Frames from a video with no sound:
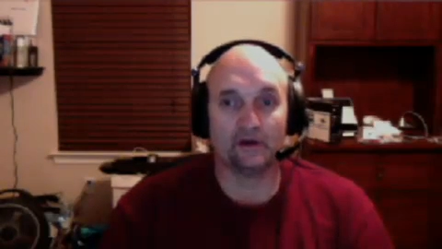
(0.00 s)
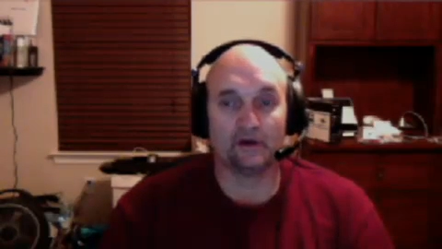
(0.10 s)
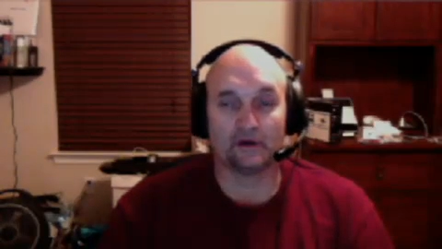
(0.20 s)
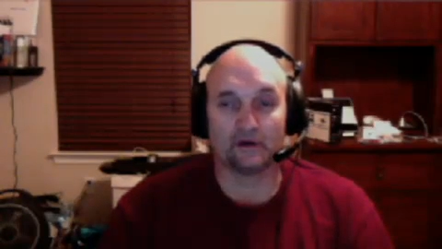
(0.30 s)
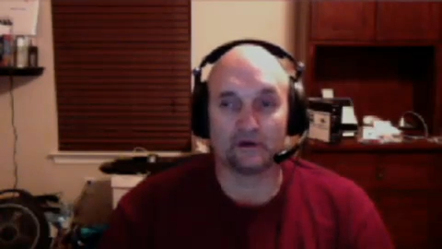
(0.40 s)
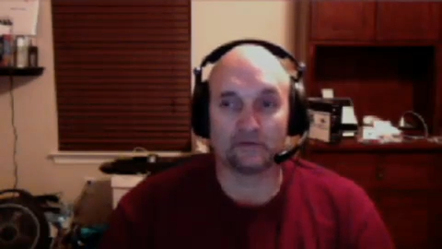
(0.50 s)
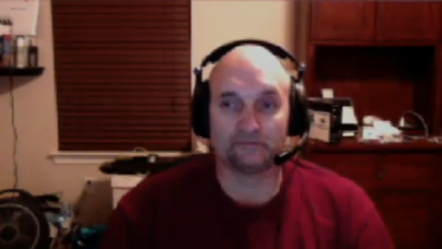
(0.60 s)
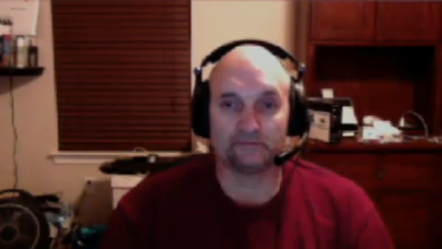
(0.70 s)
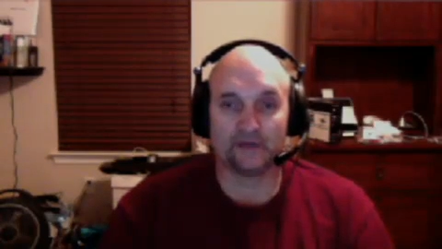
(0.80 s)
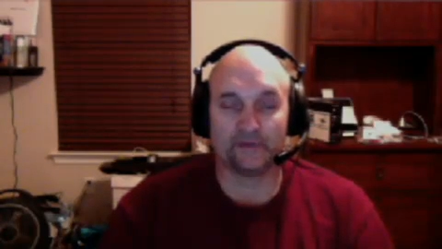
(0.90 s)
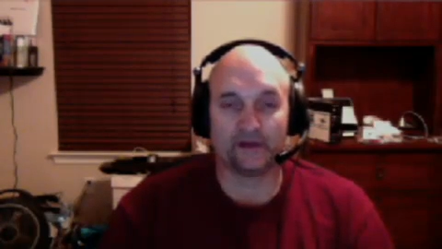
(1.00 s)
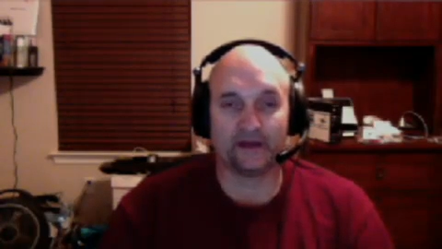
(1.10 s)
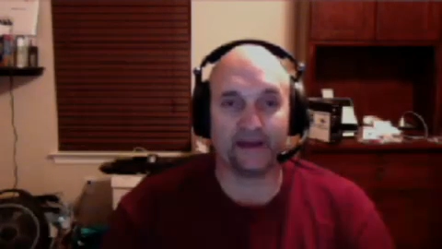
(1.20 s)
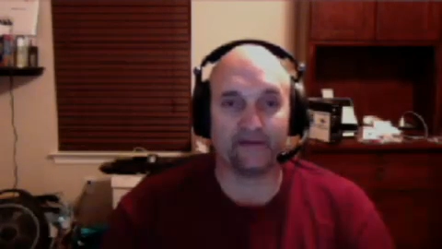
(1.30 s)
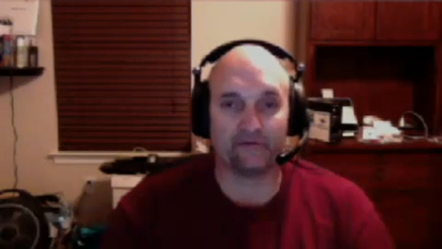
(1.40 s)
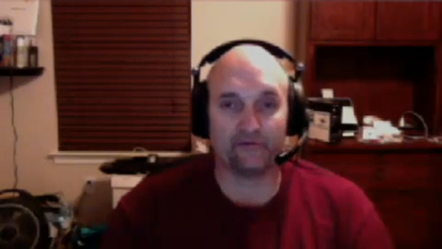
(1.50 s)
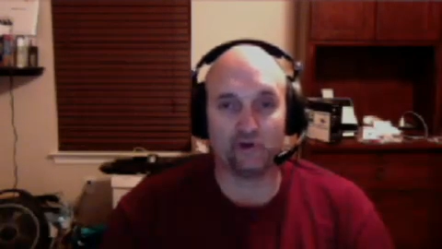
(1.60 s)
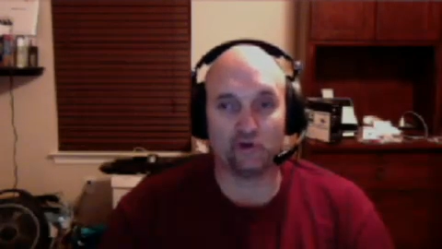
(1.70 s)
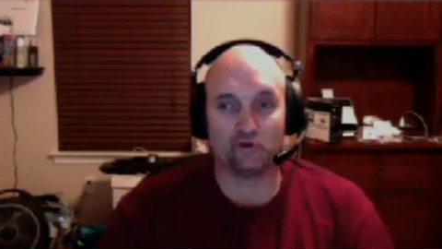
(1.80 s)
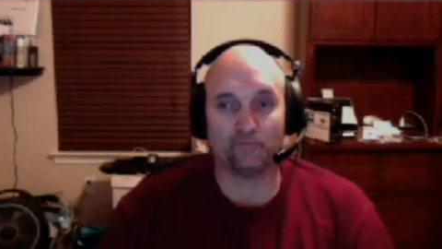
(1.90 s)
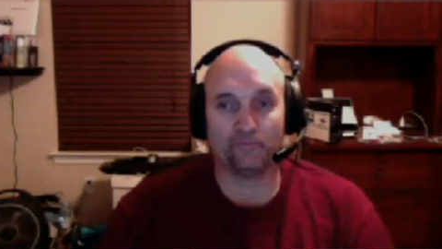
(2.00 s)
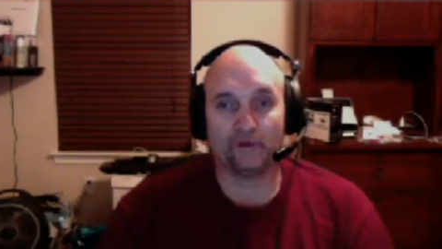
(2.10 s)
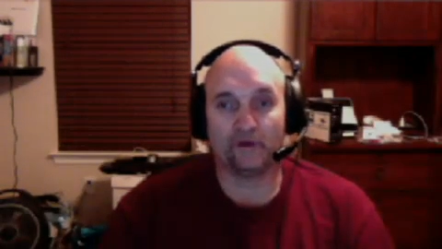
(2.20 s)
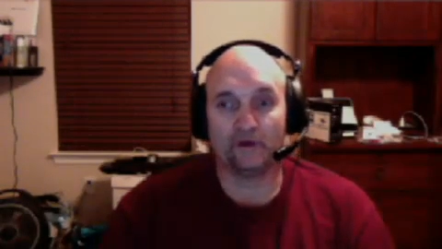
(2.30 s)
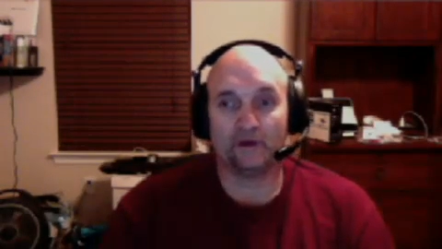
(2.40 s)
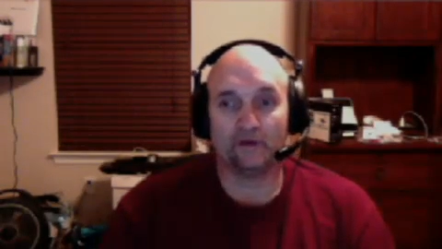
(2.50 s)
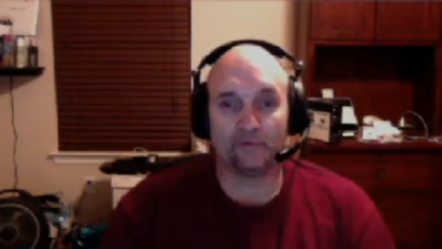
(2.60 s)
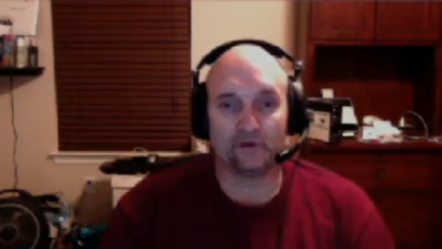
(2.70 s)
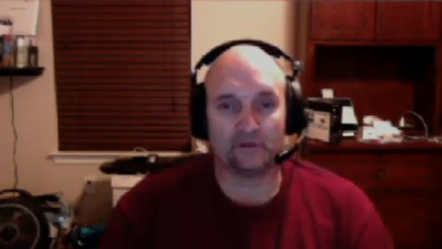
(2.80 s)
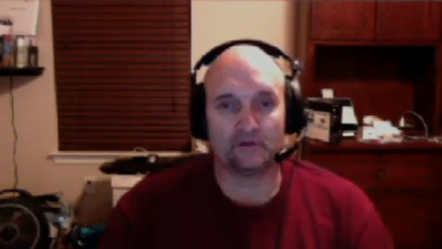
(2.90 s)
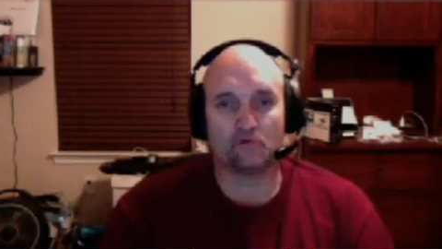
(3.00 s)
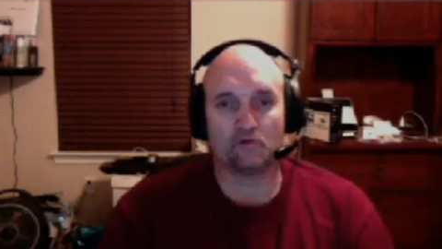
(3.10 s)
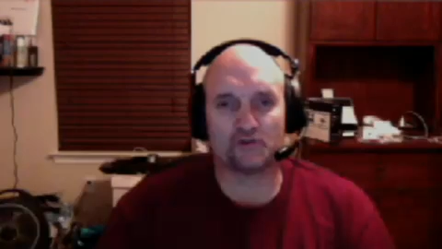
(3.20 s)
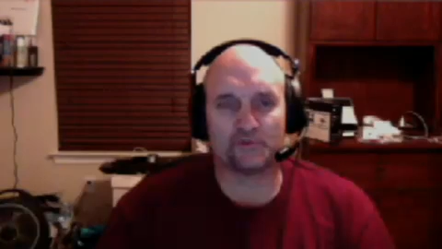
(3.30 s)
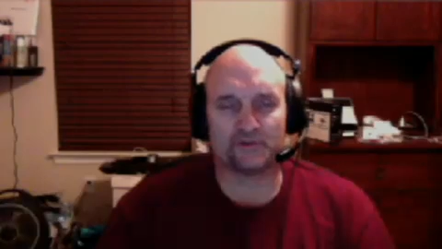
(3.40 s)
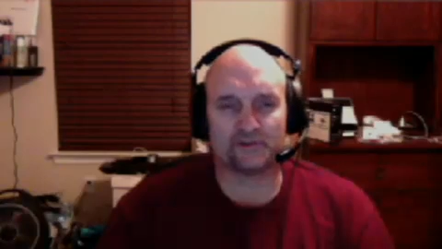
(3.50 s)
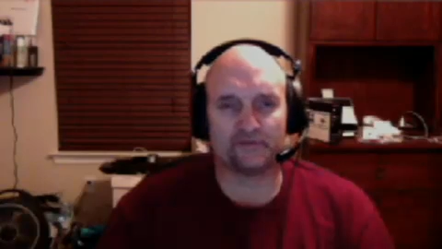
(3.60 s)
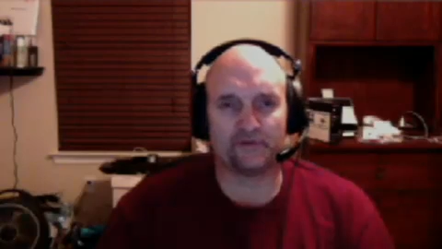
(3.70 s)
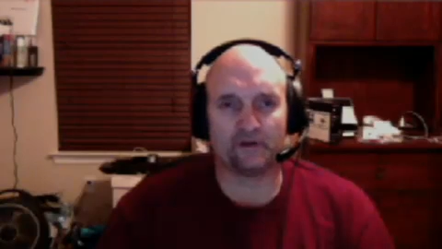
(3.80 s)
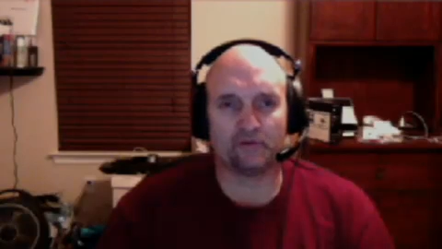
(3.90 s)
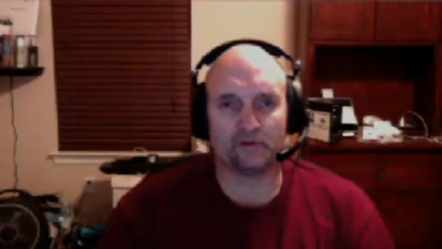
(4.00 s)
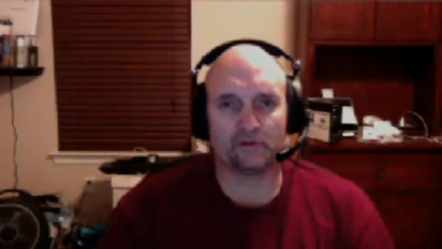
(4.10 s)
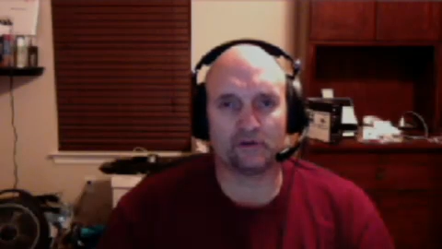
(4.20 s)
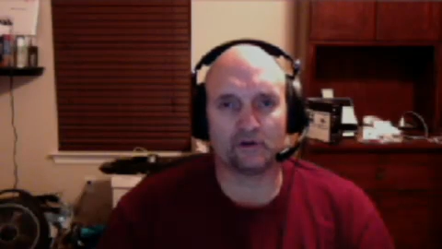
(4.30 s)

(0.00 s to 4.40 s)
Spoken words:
I mean, I have a few, but they're more specific with